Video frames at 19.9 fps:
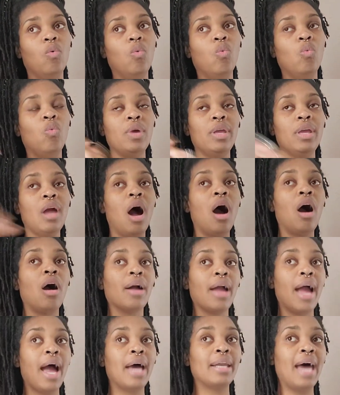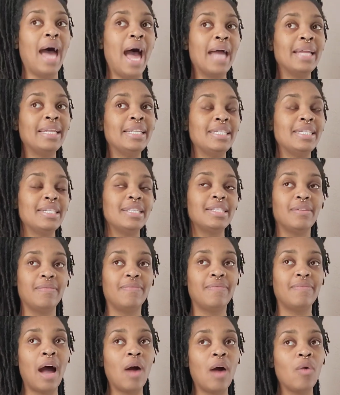we all kind of
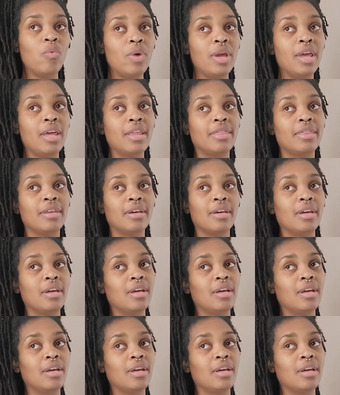identify with,